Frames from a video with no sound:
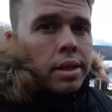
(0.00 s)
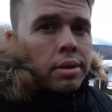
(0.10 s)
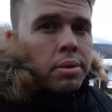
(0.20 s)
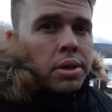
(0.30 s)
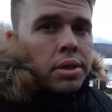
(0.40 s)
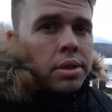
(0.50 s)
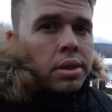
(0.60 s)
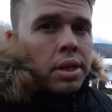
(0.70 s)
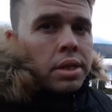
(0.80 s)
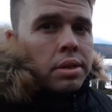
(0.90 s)
which
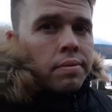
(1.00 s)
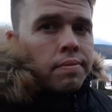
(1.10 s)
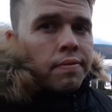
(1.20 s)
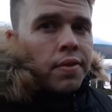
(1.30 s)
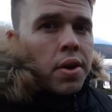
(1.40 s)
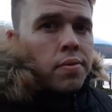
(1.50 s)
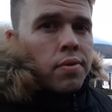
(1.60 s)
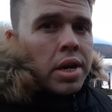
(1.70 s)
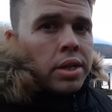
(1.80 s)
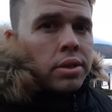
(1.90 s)
this phone
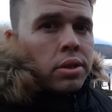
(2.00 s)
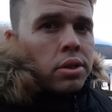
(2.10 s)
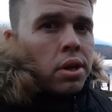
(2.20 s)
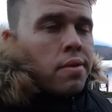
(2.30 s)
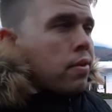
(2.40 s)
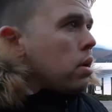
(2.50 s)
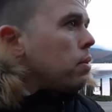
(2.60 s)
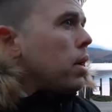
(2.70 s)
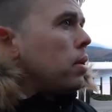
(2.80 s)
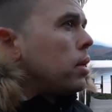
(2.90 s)
really doesn't show very
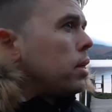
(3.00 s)
well.